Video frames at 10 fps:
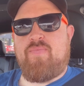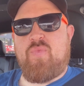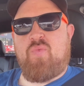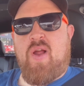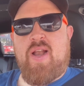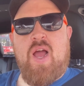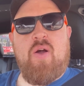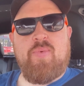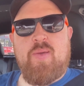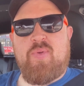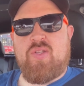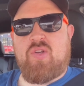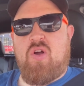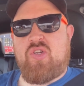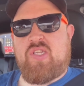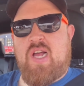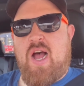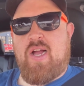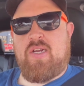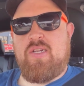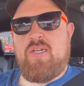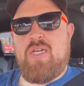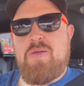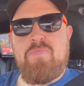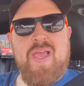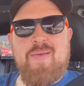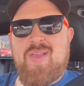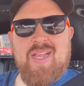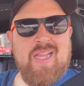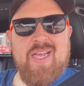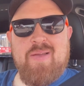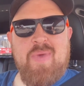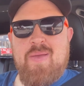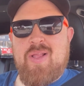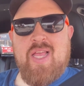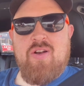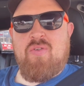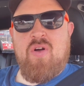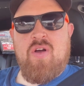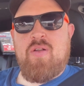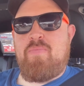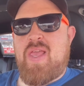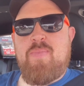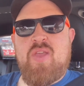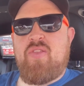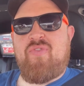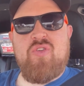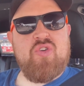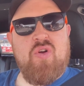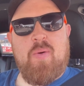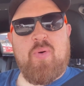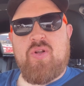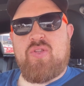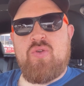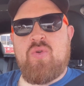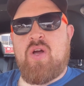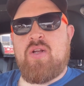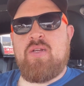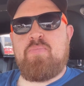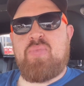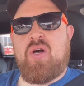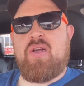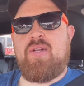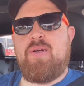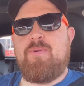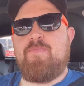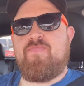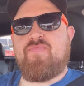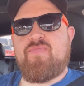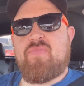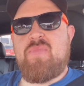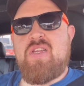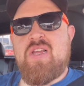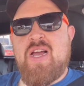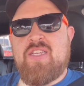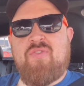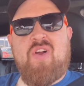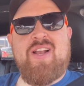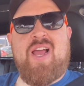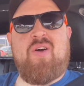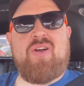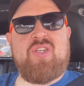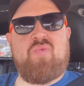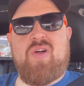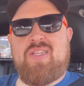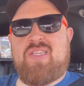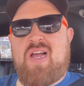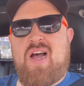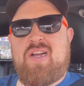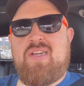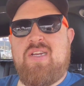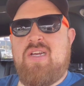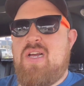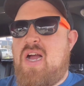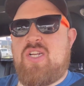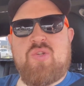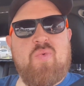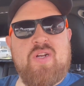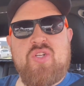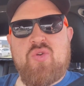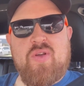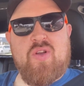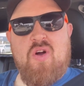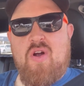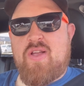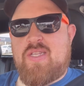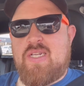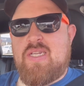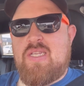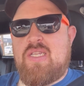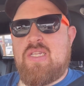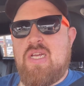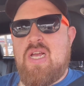Right now I'm keeping this car stock. Maybe later on, maybe in the future I'll put a tune on it, but as of right now, I just want it stock. I just want to enjoy the car as it is.